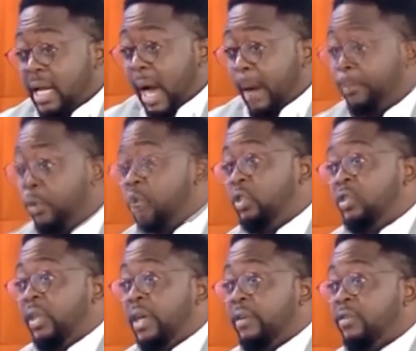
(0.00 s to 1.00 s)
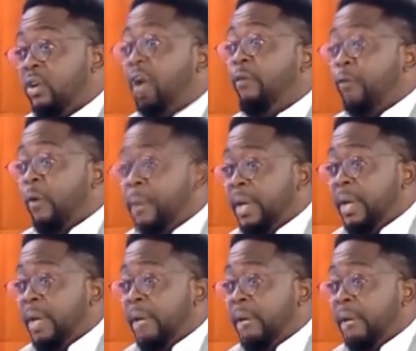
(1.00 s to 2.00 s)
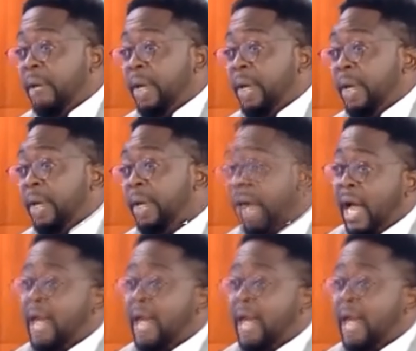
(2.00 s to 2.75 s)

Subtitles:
approached things, God forbid it happened in Nigeria,